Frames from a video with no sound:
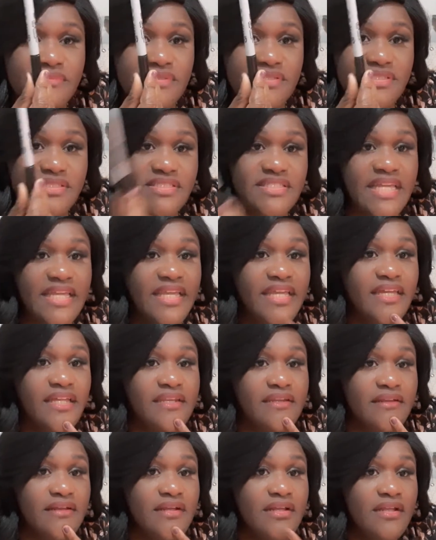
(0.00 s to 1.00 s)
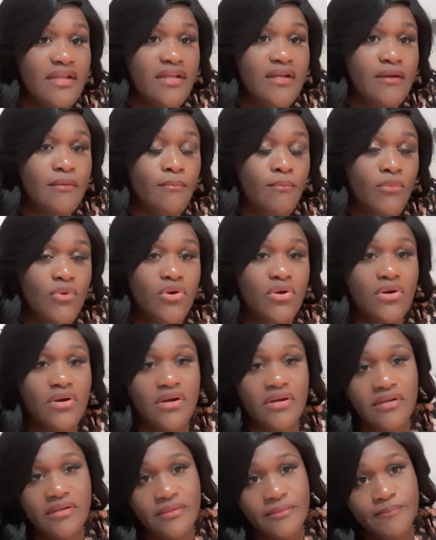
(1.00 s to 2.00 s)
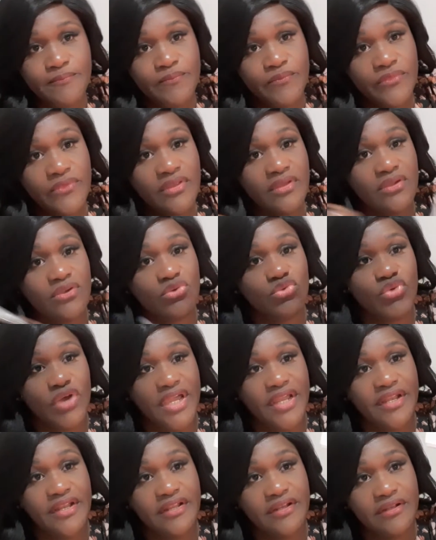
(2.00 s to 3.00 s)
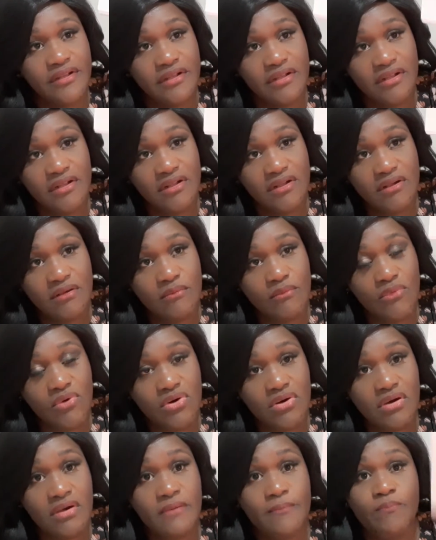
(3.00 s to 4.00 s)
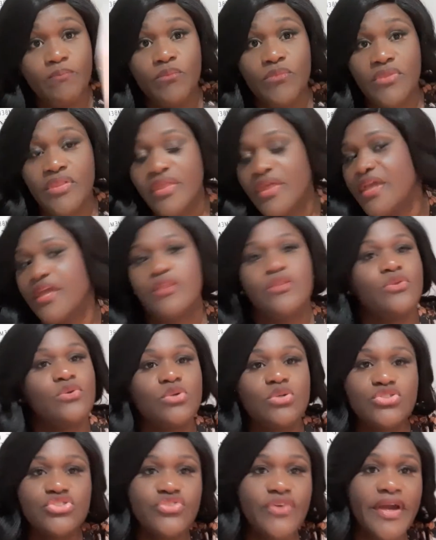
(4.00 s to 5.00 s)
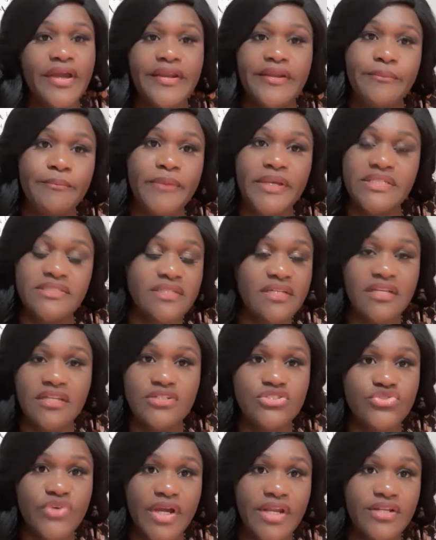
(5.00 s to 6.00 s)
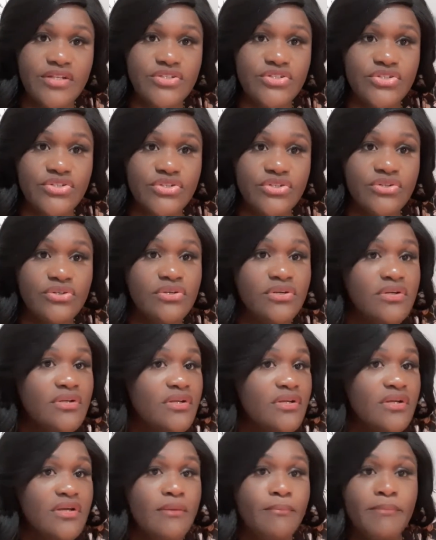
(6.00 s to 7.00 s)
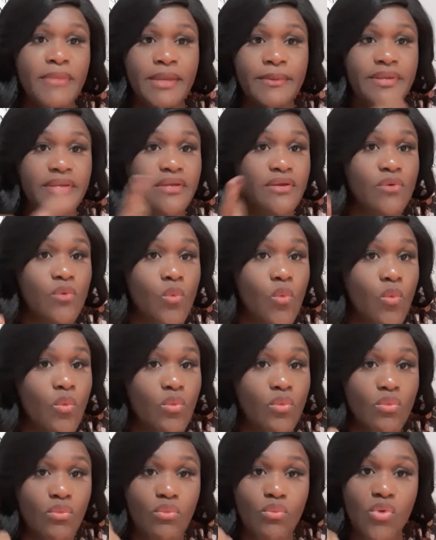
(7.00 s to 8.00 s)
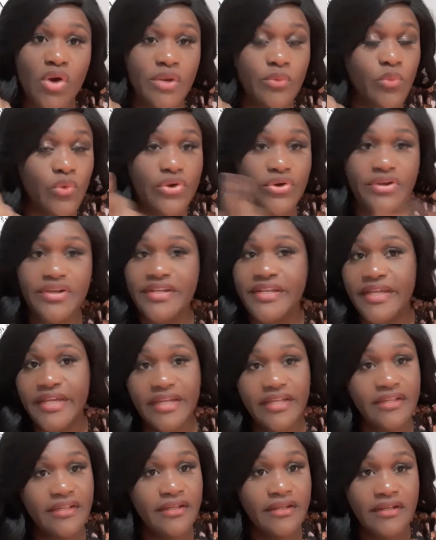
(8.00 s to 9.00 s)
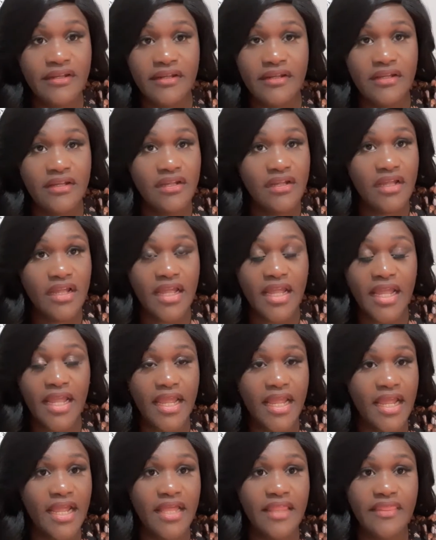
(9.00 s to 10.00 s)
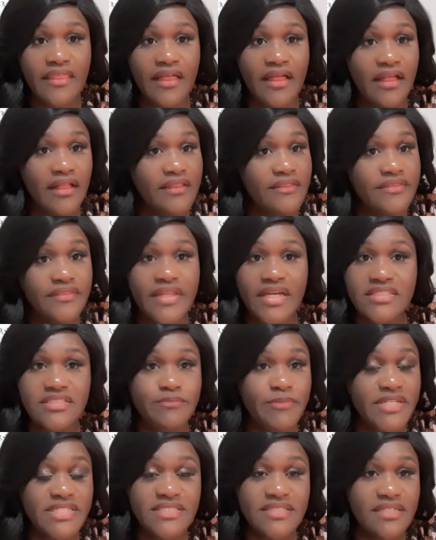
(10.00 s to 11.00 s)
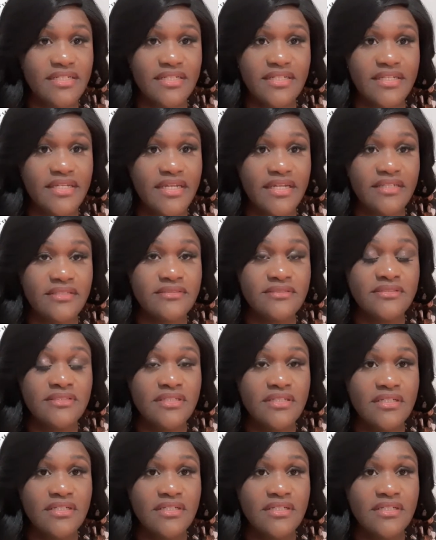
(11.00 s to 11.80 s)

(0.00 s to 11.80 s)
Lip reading: say it, more, write it, more. And you will basically try to do maybe 1 word a day. And that's basically it.